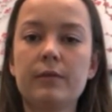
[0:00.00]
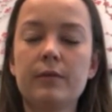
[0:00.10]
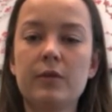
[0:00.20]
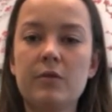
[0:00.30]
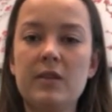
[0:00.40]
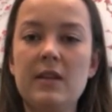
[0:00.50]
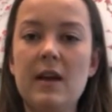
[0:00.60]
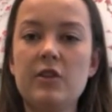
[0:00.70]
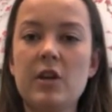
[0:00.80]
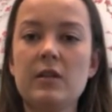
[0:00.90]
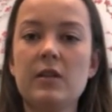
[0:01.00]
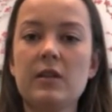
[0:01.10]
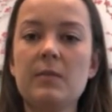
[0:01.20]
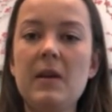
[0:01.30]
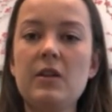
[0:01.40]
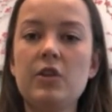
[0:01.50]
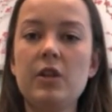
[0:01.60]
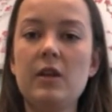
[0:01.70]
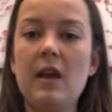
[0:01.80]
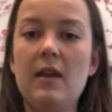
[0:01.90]
So you see that gentle
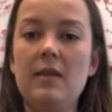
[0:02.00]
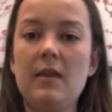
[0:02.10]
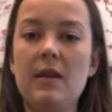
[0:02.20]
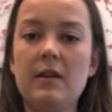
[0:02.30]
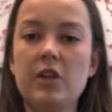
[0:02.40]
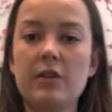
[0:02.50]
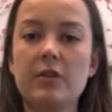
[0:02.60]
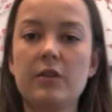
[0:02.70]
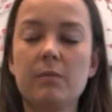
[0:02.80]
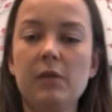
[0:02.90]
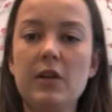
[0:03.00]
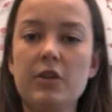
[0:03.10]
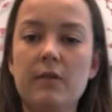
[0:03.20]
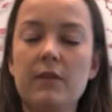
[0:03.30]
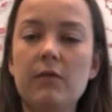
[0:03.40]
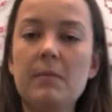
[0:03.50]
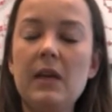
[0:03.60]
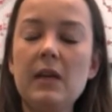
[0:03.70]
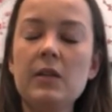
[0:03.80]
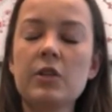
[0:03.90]
expansion and then that gentle compression of the rib
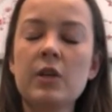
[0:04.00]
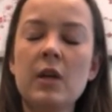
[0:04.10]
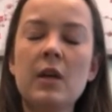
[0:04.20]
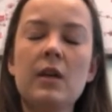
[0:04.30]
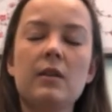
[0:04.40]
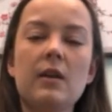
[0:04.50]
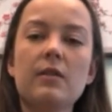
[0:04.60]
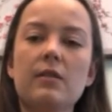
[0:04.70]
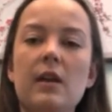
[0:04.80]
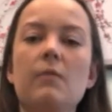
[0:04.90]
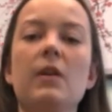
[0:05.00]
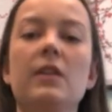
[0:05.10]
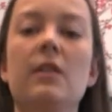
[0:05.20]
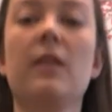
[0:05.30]
cage. The other thing I want you to